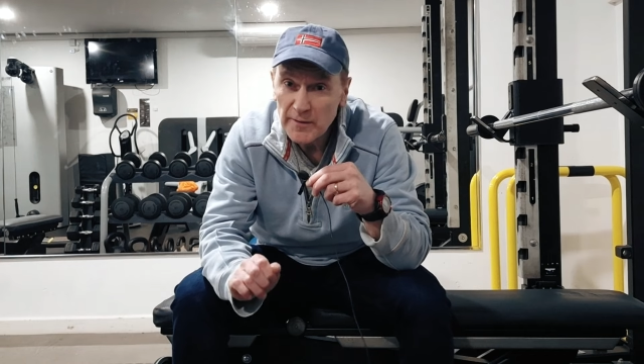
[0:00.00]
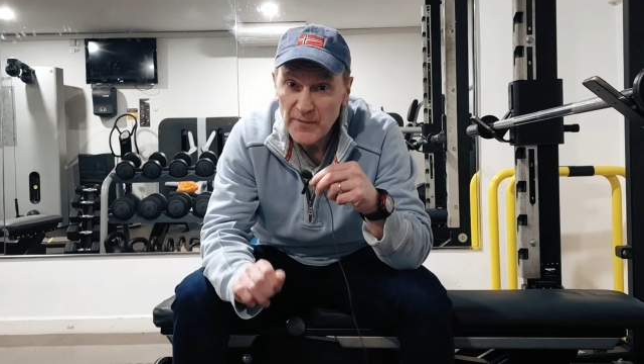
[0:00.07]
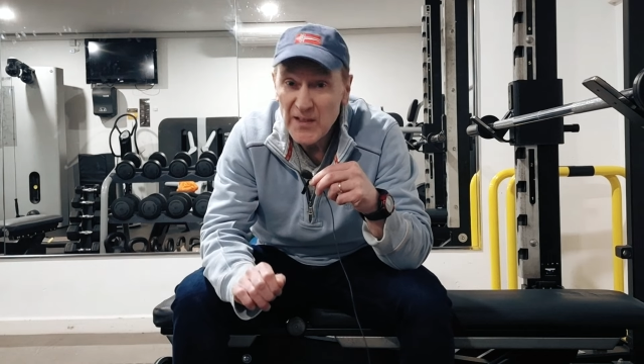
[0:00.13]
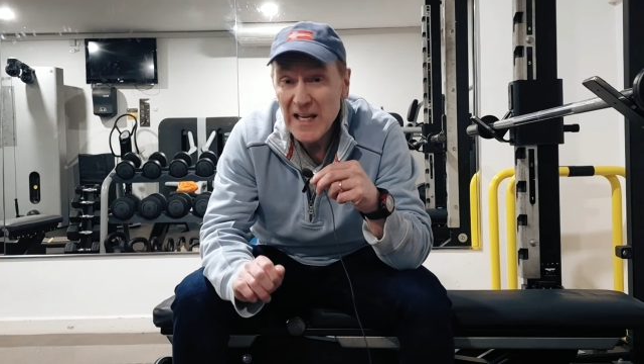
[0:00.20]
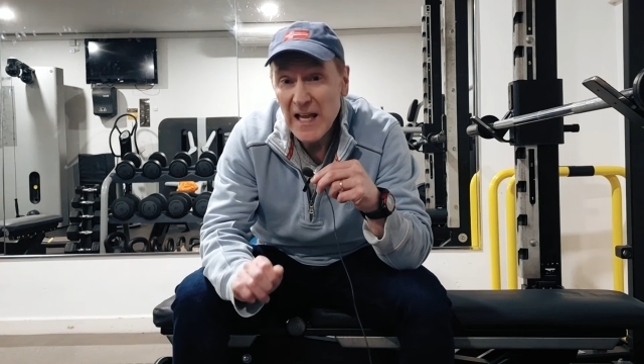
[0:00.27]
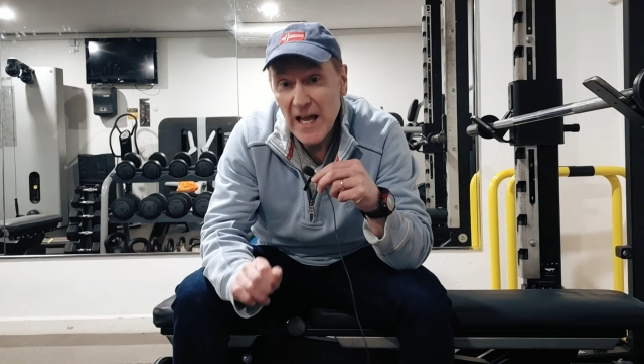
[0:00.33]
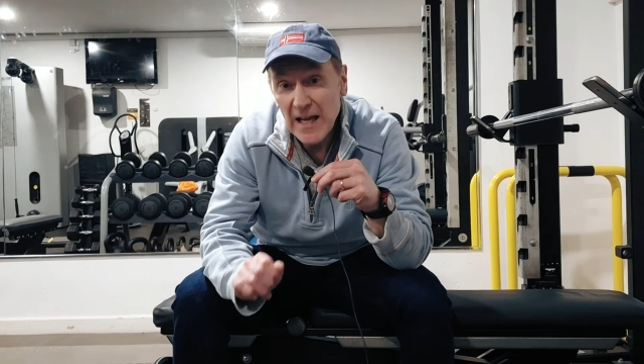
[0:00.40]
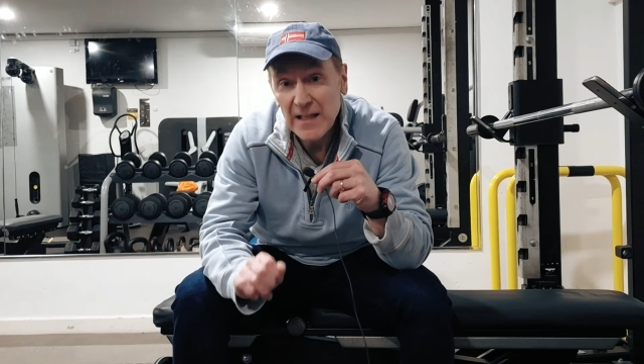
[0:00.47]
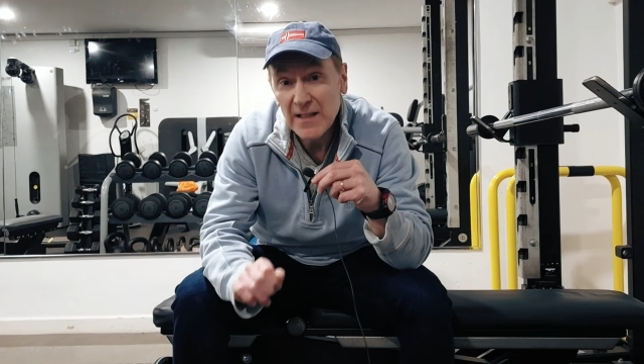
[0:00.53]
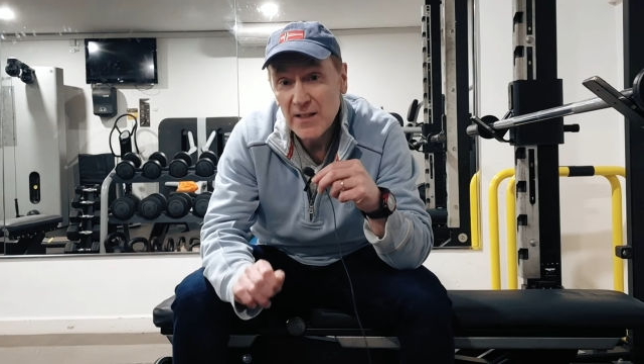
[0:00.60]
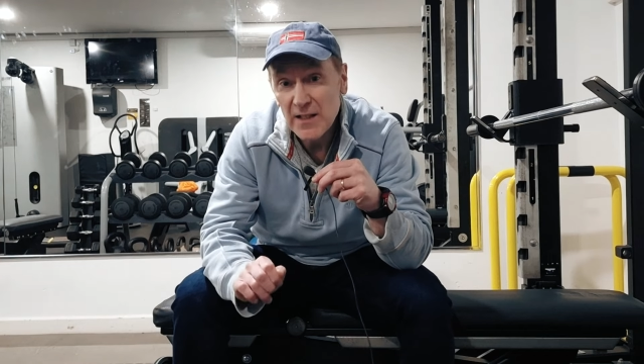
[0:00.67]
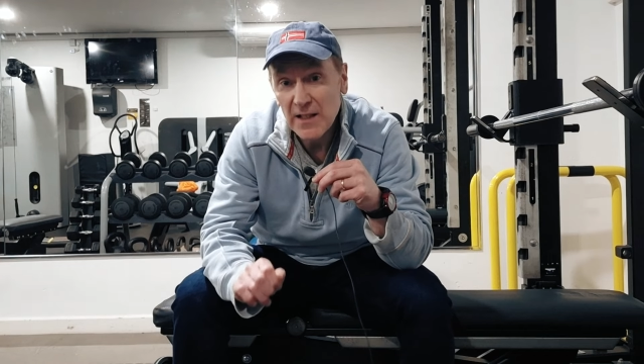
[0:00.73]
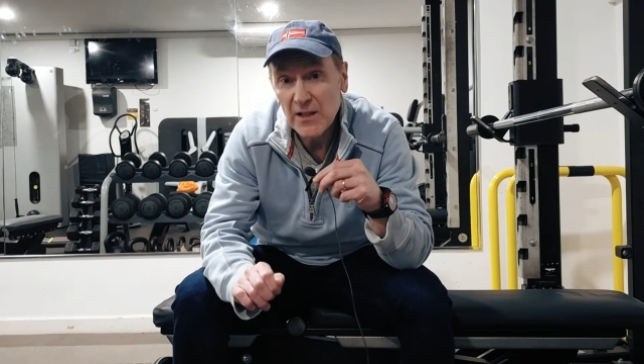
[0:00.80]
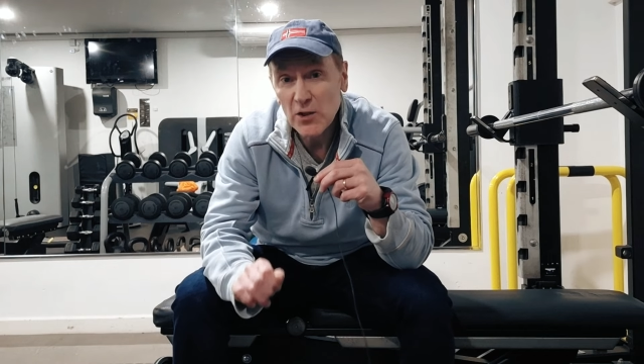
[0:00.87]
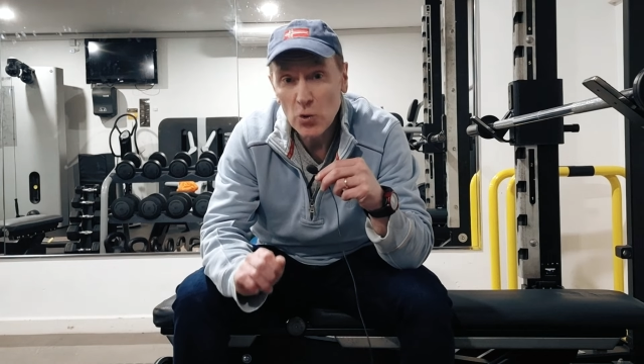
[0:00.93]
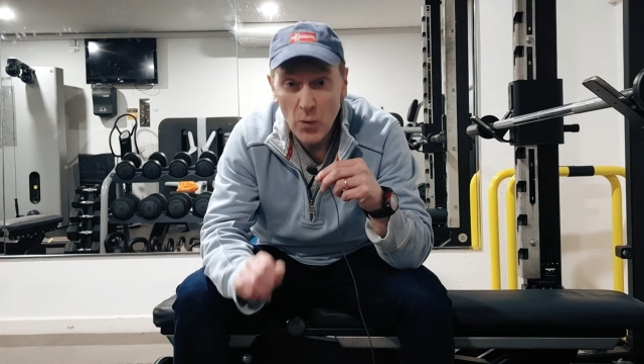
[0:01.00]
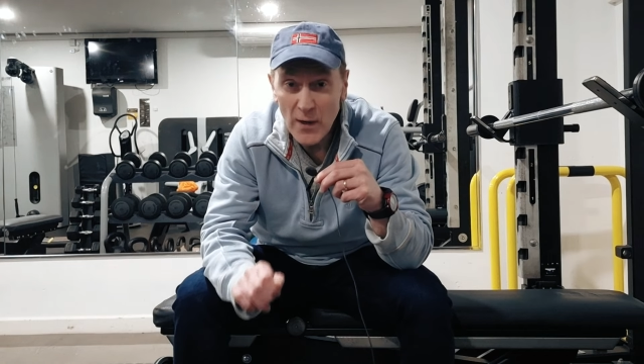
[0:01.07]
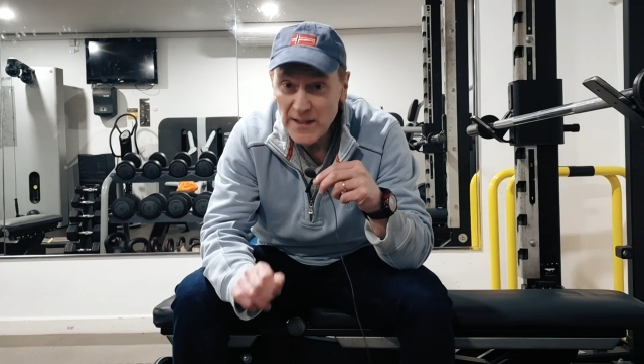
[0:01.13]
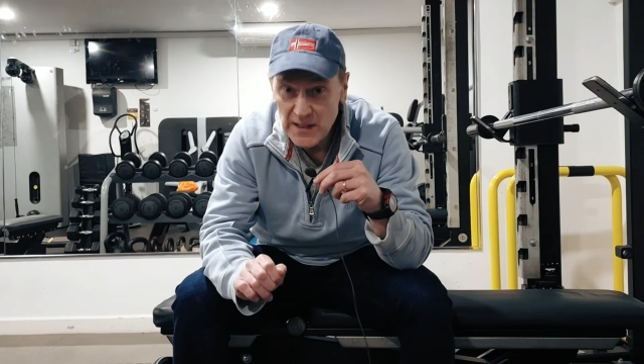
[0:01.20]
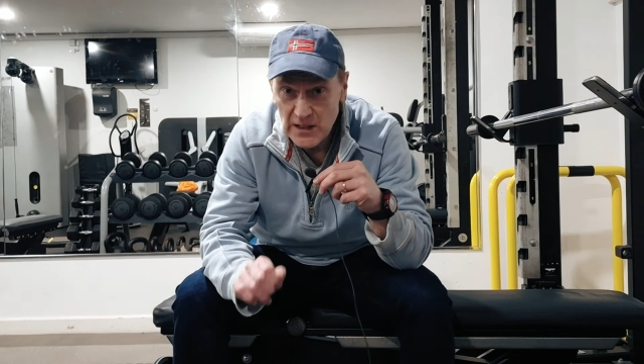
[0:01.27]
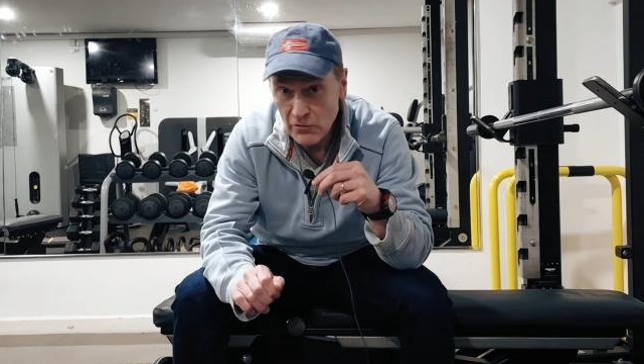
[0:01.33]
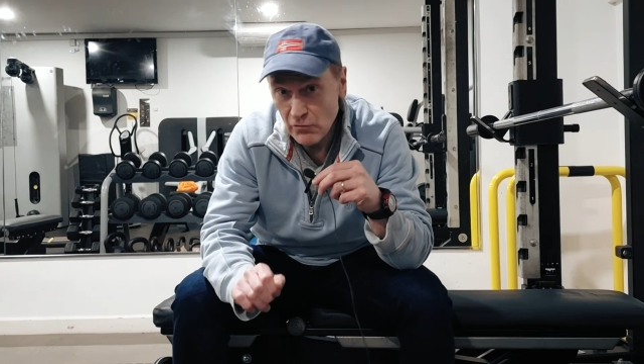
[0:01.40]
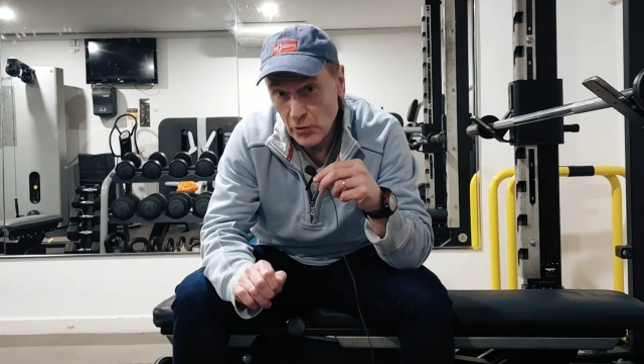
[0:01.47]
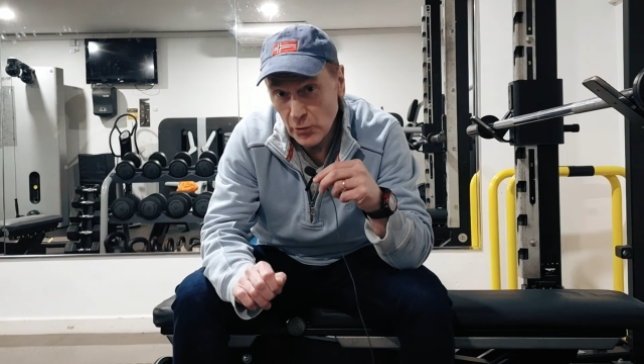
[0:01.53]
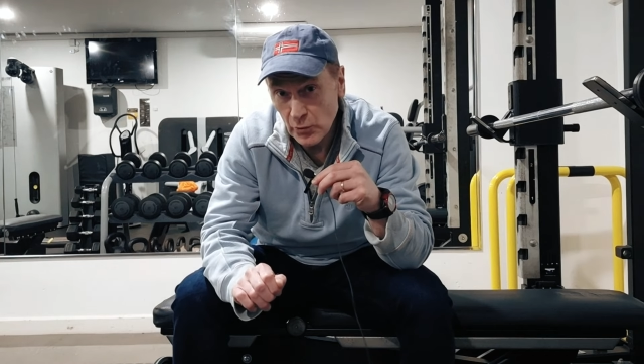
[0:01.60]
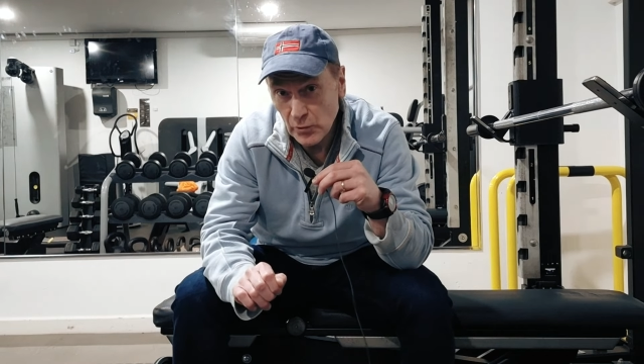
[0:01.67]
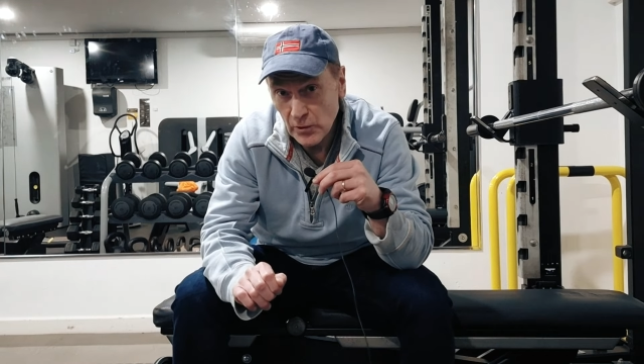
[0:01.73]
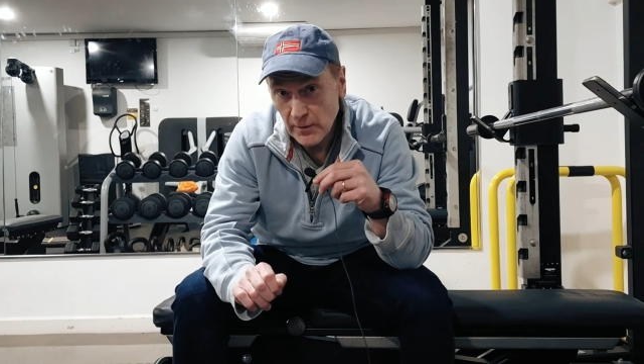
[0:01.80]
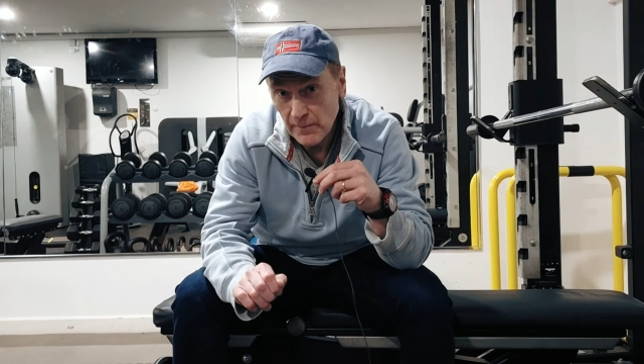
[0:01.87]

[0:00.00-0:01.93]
the 80-20 rule.